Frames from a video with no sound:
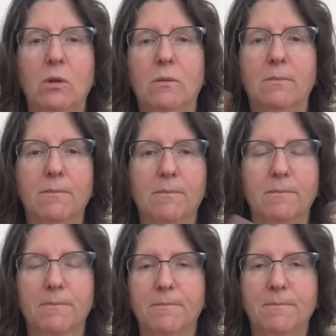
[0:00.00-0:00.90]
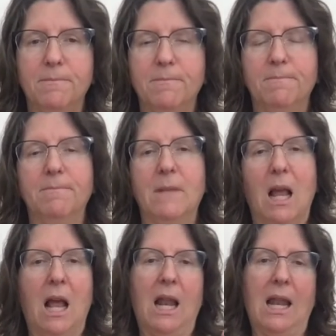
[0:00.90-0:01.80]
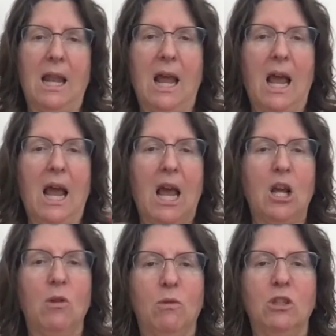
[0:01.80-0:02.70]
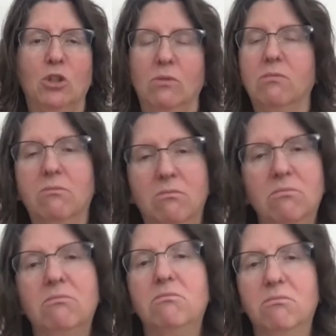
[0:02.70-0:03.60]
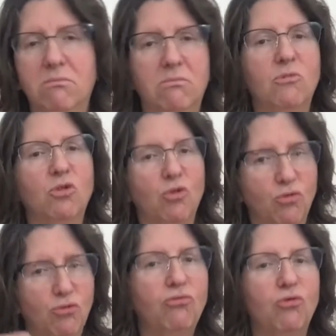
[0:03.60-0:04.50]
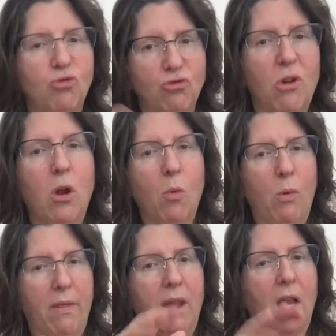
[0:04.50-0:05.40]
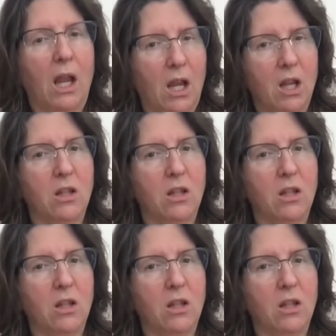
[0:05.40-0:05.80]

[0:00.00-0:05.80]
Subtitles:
I had worked with countless students who all struggled with understanding English.